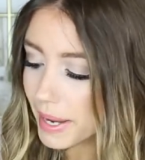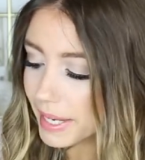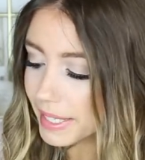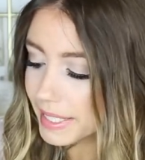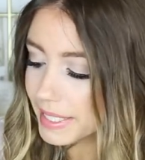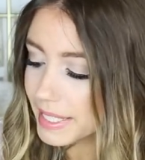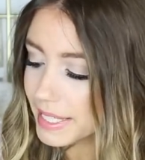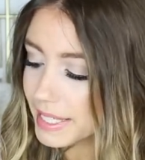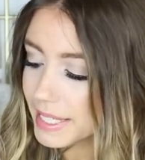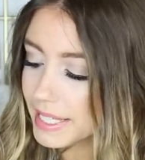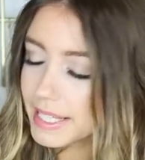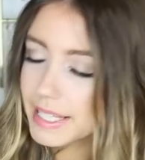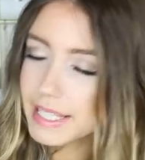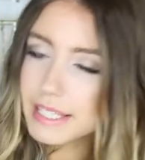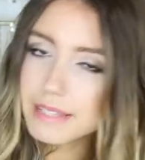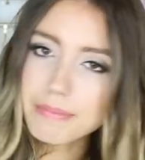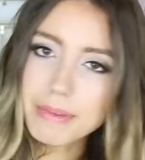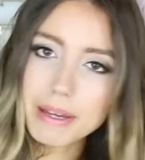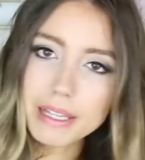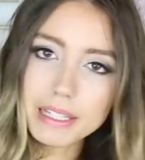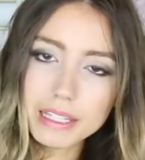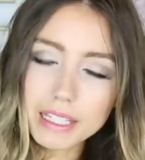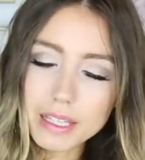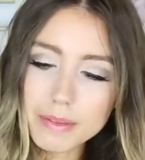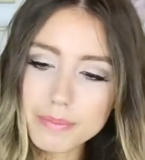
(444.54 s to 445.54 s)
my keys
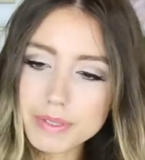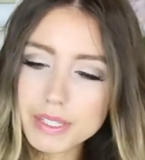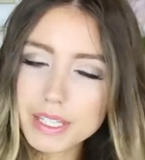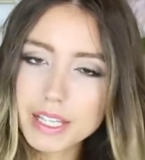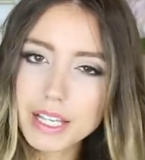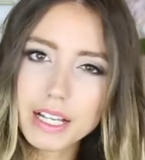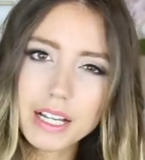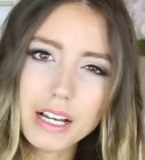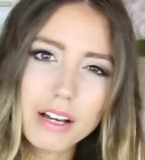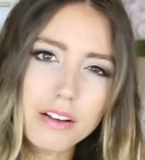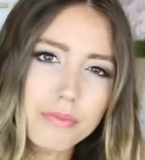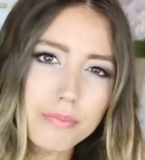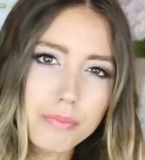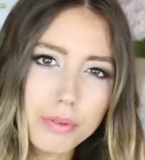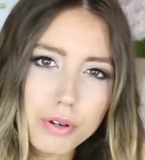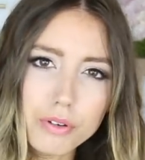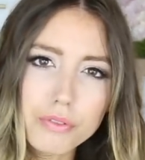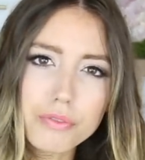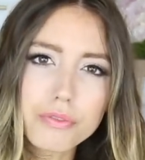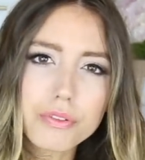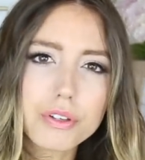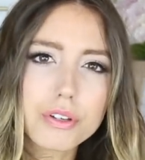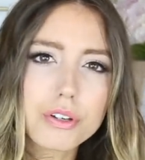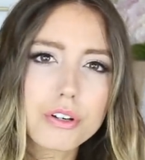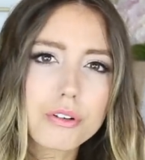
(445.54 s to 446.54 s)
my lipstick a
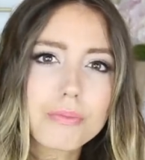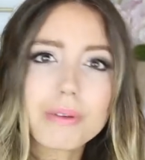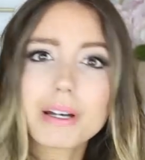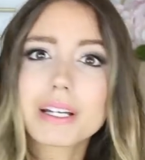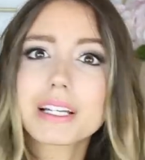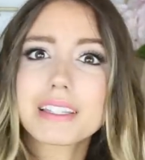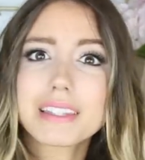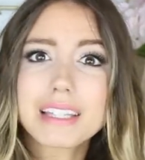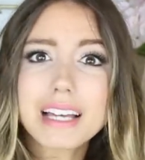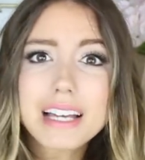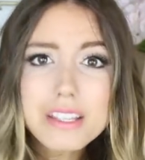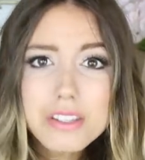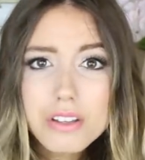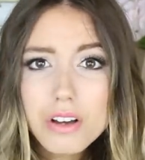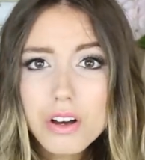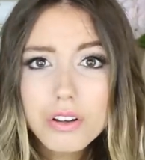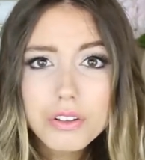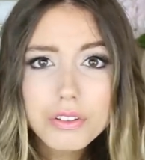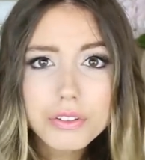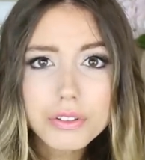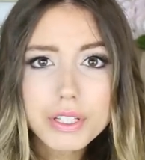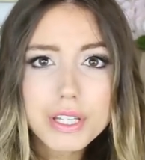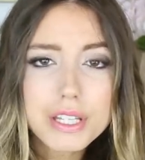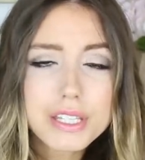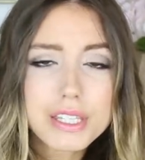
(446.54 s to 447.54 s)
perfume like that's
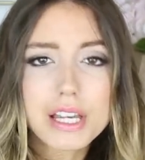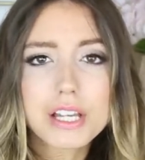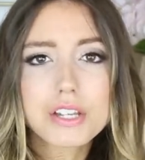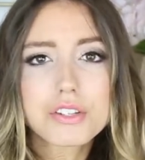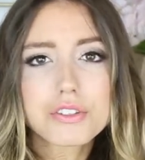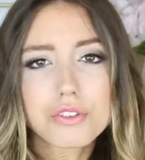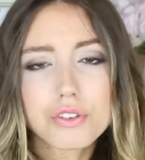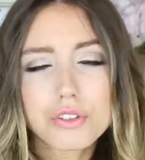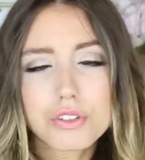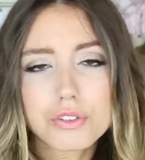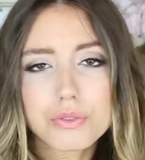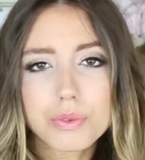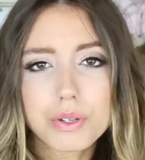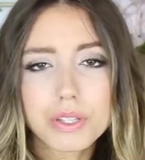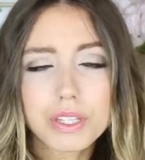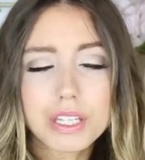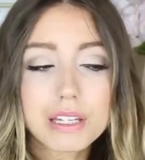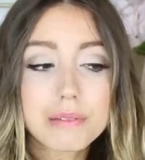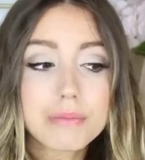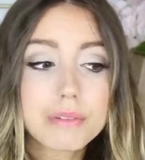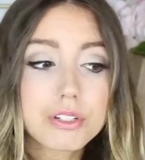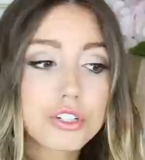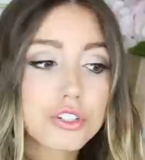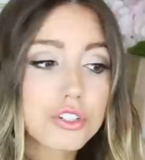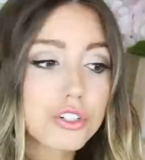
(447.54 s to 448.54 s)
all the essentials really
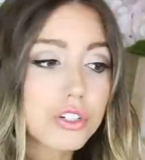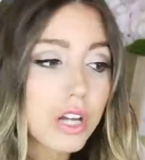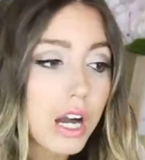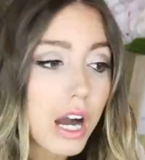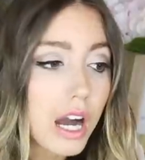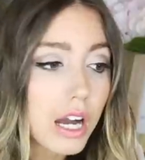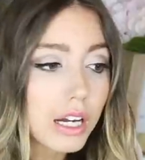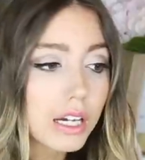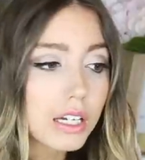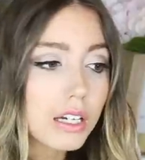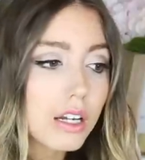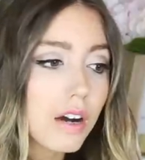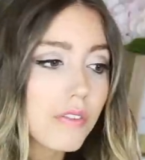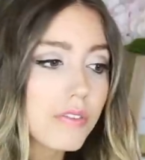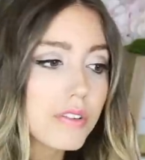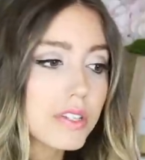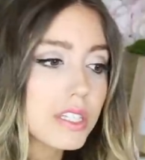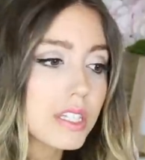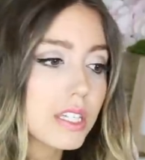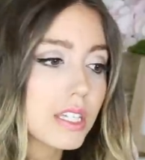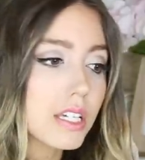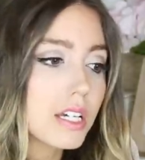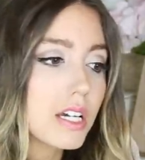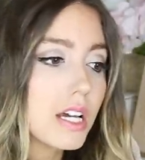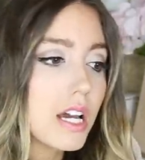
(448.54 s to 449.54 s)
I mean you're not gonna
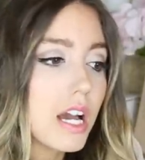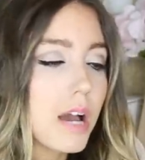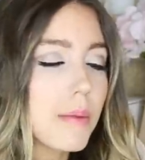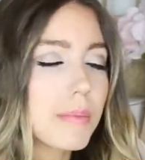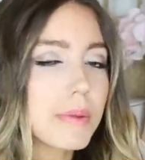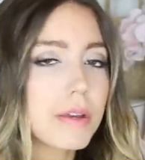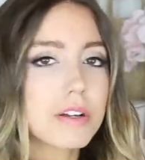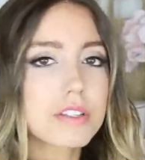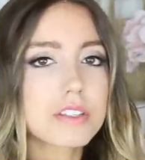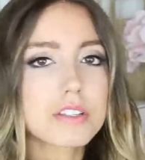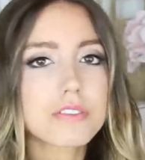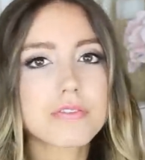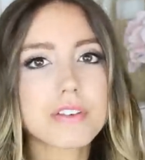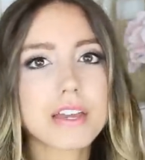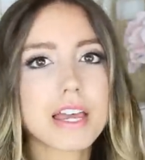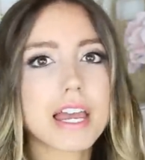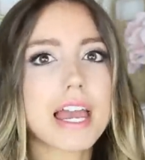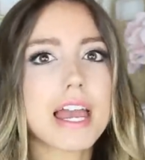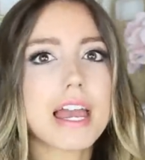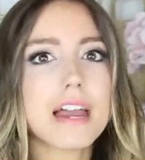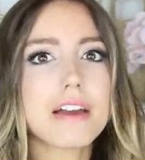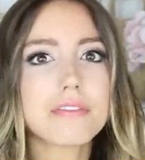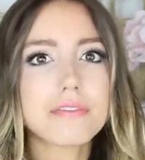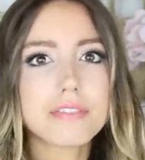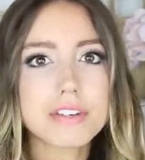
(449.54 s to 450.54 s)
obviously be able to fit
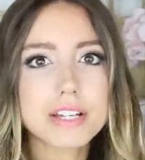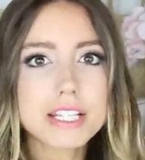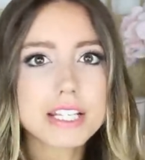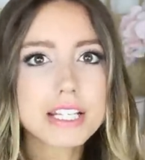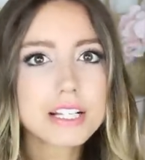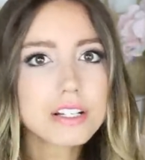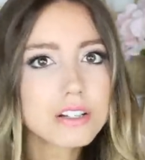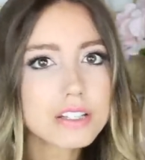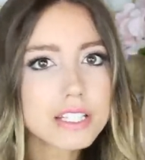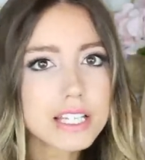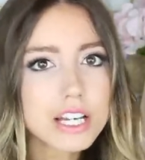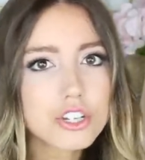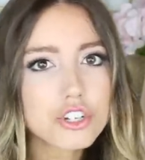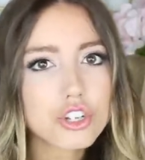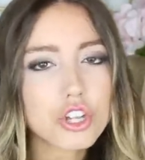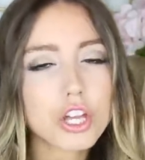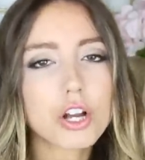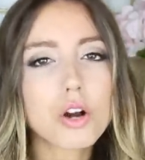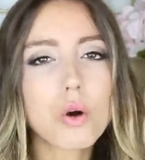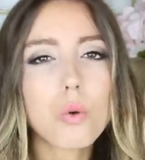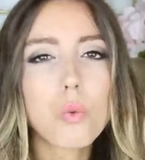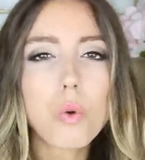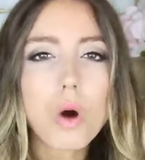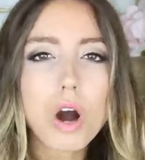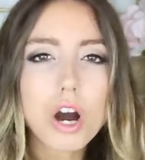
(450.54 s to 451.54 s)
every single essential
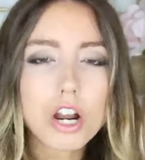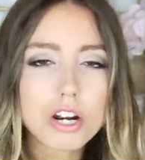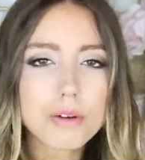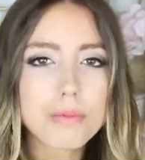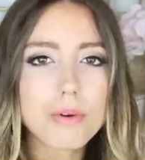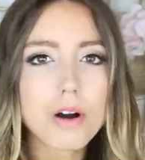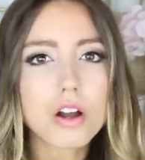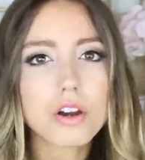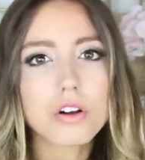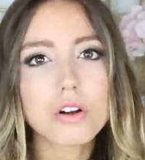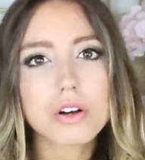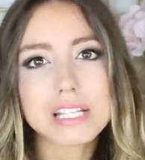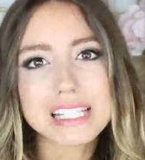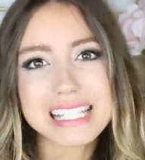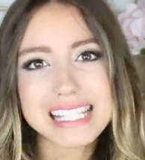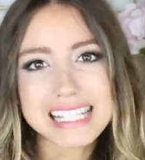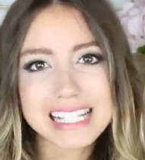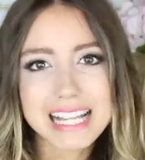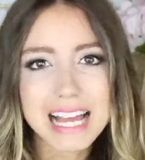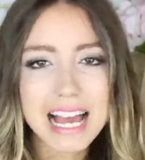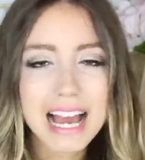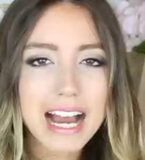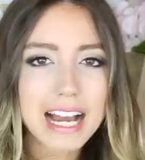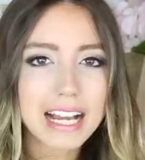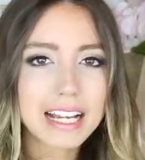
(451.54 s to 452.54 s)
like a water bottle a
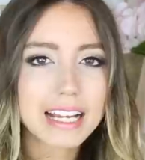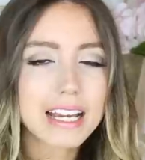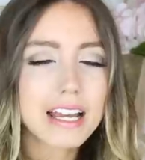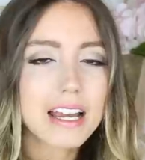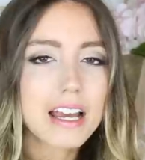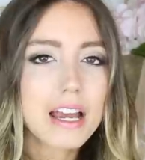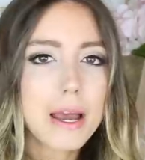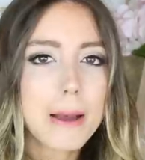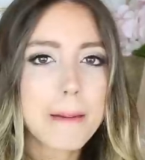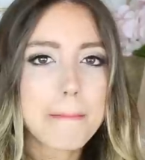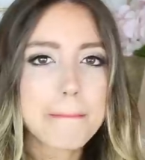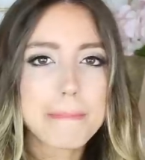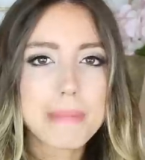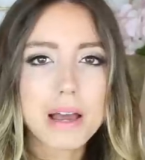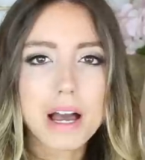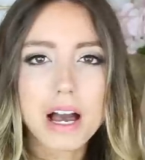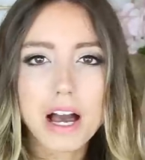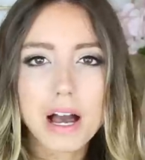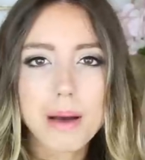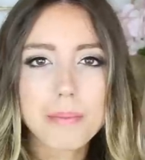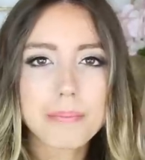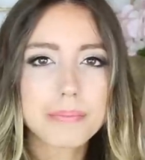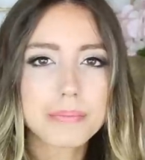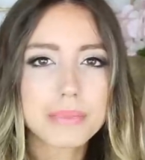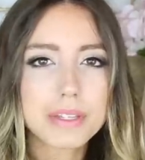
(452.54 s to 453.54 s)
snack
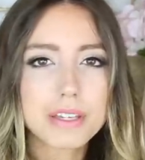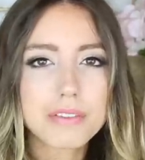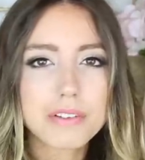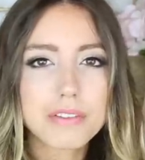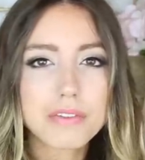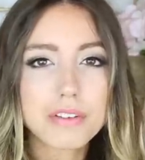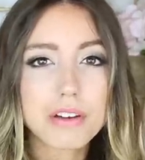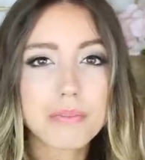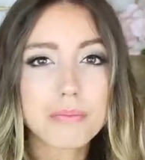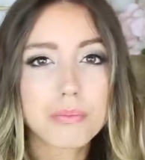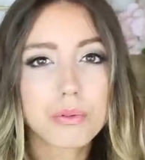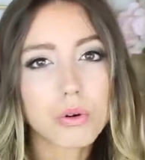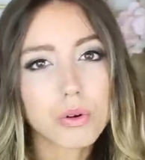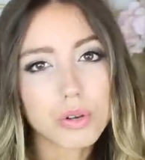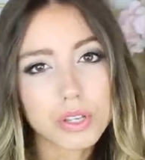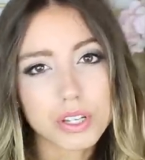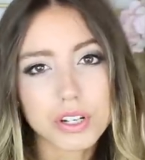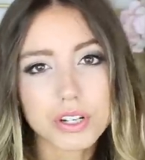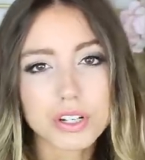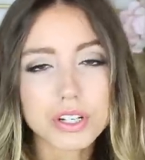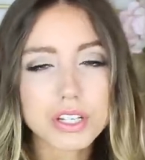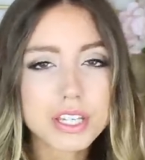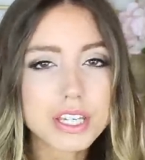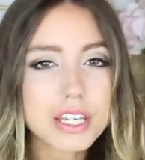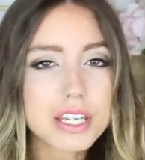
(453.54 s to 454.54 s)
um, even if you have
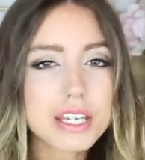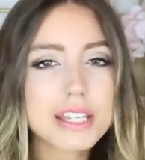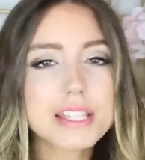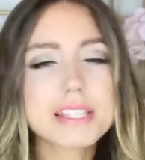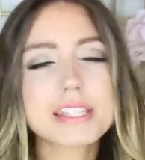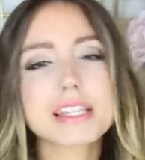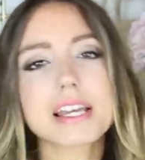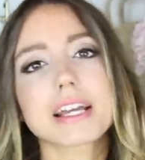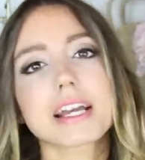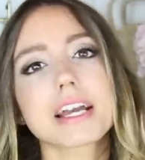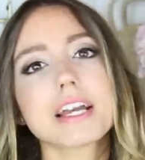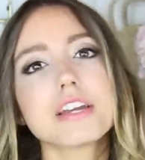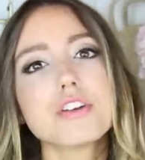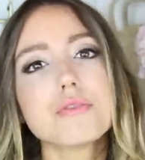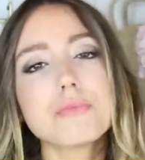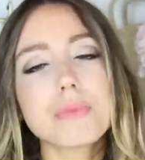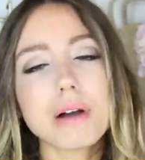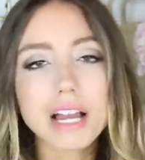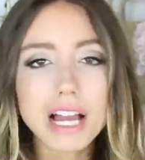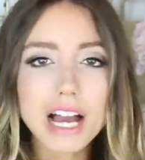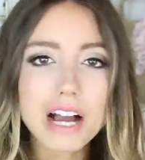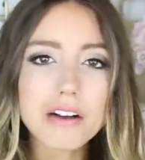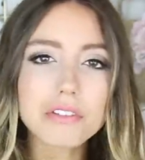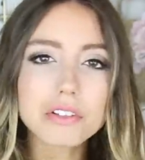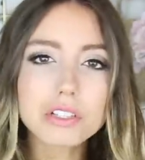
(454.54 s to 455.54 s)
bulkier keys, like you
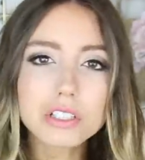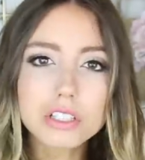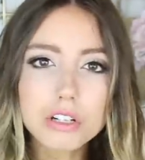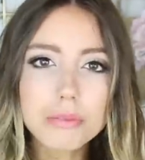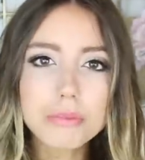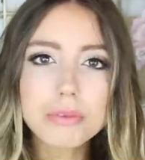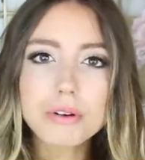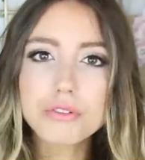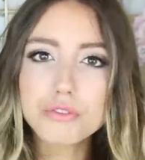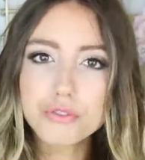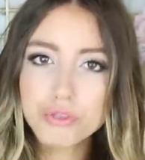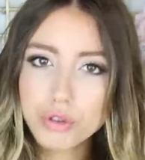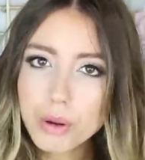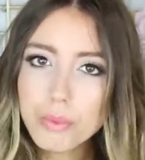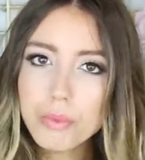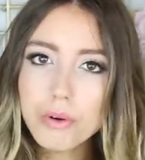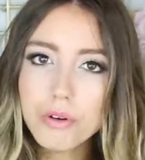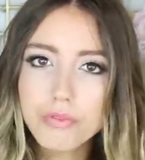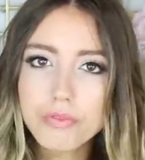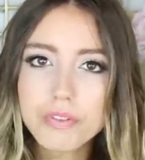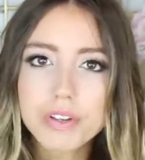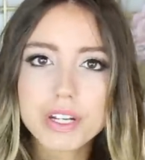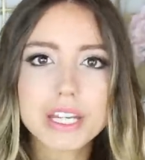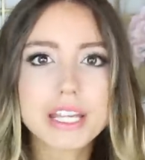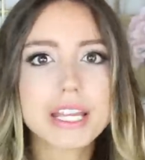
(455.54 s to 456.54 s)
might have a little bit of
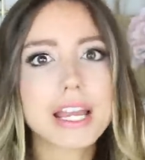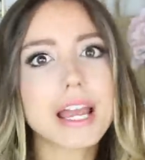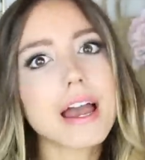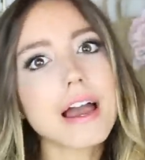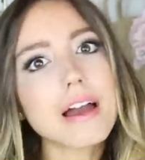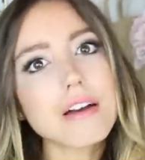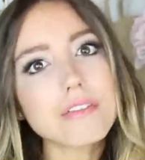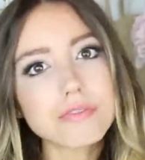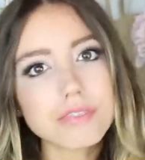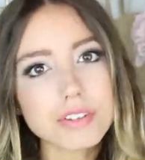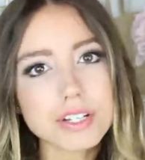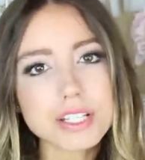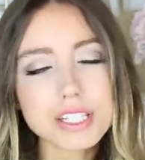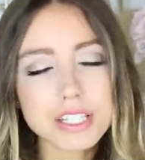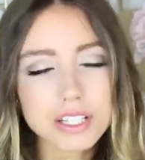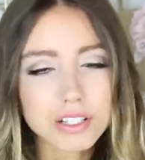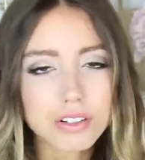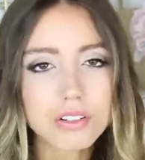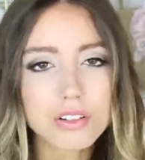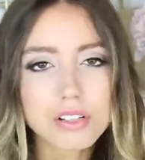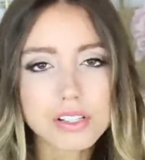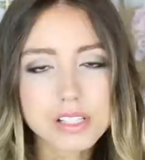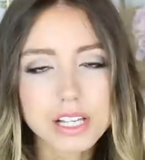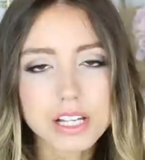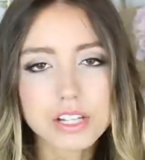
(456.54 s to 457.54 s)
trouble fitting every
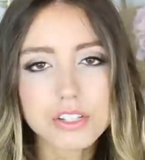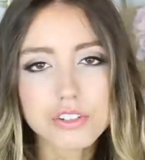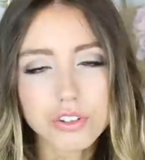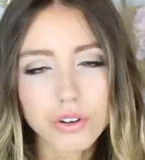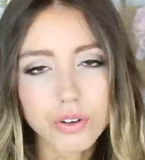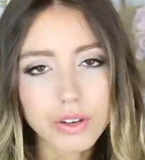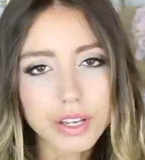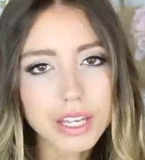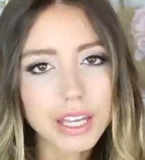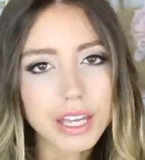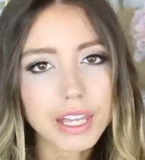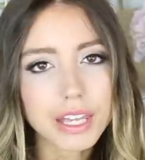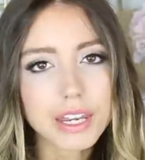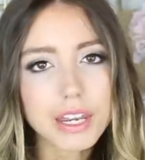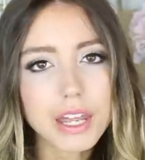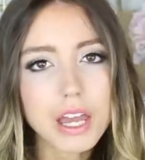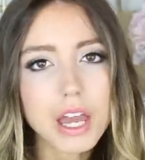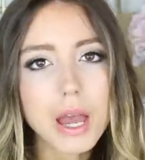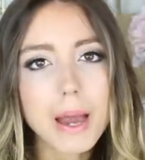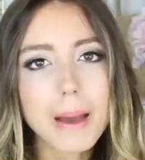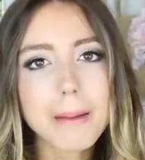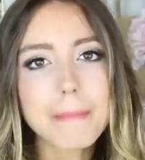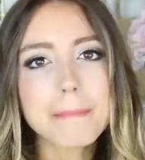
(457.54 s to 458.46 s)
single essential in,